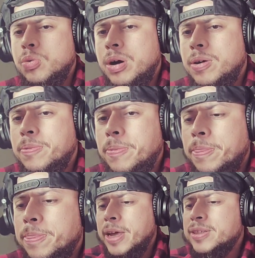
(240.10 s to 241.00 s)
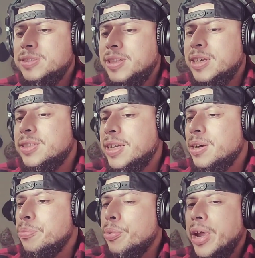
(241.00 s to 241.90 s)
a wall. That's like
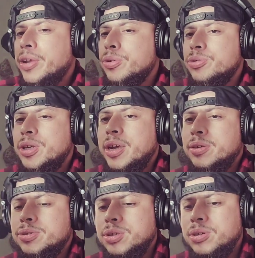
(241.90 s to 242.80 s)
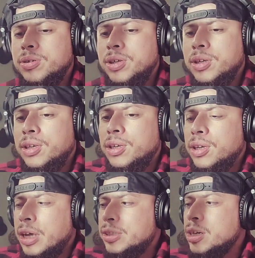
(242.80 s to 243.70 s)
a brand new standard. So
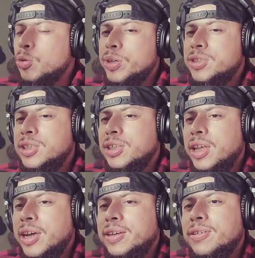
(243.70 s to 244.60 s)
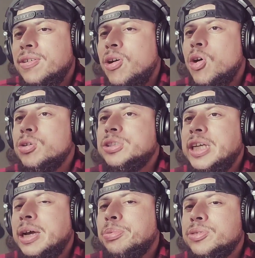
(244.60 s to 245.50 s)
until we see like all
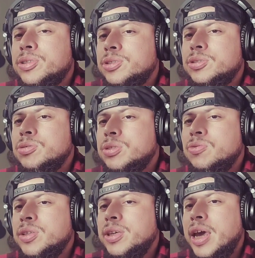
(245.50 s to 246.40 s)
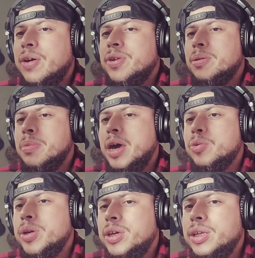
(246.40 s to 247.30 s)
samplers exclusively having a
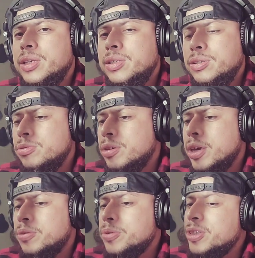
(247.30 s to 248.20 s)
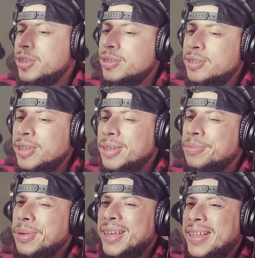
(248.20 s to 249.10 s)
battery in it, you can't really
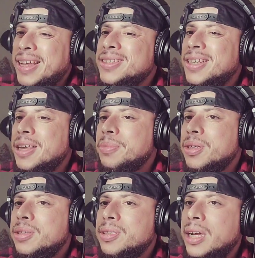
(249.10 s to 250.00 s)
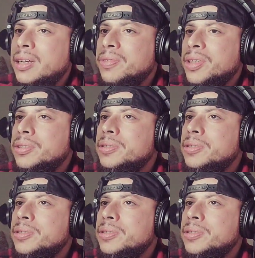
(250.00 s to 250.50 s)
make that statement. It's kind of